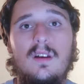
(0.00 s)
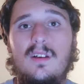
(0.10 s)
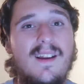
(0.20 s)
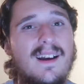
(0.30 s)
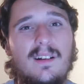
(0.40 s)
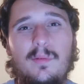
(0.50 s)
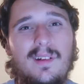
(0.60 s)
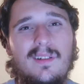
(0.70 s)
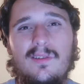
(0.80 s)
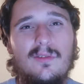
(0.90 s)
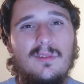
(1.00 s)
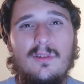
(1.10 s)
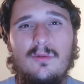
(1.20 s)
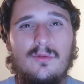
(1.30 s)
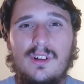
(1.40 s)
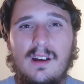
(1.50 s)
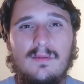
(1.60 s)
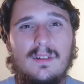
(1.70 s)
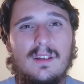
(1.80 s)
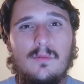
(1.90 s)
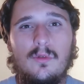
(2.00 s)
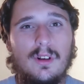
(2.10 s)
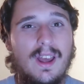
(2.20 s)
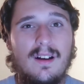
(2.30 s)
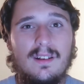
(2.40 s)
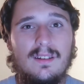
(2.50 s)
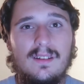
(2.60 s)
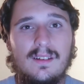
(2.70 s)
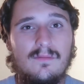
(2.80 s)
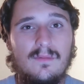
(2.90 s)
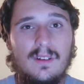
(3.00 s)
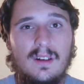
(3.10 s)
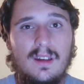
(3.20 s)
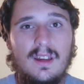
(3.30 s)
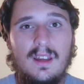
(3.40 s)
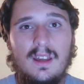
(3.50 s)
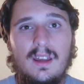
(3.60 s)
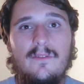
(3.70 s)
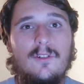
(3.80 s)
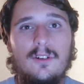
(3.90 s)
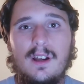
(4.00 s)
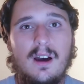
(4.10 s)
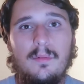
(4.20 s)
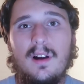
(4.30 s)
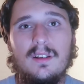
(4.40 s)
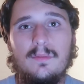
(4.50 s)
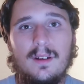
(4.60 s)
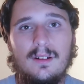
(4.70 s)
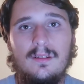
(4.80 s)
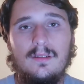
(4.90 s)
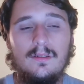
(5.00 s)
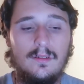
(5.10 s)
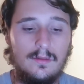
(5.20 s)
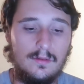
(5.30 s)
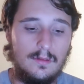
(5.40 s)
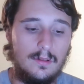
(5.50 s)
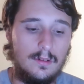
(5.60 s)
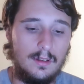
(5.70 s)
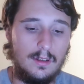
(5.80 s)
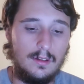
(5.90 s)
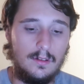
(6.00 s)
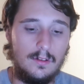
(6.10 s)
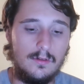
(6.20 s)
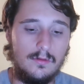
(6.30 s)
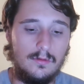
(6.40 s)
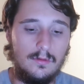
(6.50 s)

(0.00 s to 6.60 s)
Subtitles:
you're not going to play on your local travel team or county team if you're a top prospect. 2,